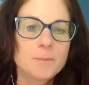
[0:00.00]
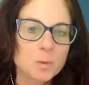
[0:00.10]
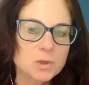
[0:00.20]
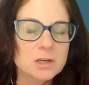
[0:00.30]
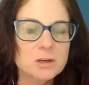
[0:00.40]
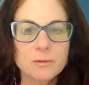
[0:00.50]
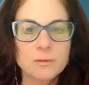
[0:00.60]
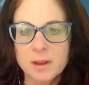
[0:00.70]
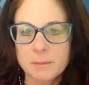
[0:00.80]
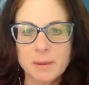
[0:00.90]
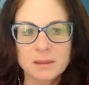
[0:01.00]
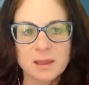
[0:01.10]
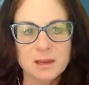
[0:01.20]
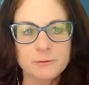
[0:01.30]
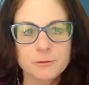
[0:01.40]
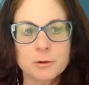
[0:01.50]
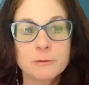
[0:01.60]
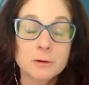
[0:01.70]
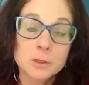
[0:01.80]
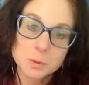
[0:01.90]
which I don't recommend that if you're a
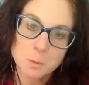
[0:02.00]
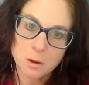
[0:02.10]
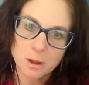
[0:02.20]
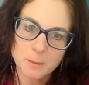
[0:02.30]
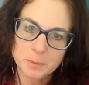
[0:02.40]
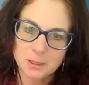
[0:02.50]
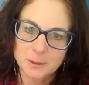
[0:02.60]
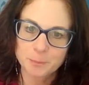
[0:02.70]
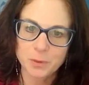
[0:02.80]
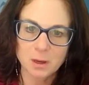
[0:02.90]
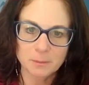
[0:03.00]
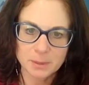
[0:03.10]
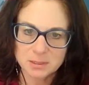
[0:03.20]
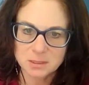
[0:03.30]
very small company, because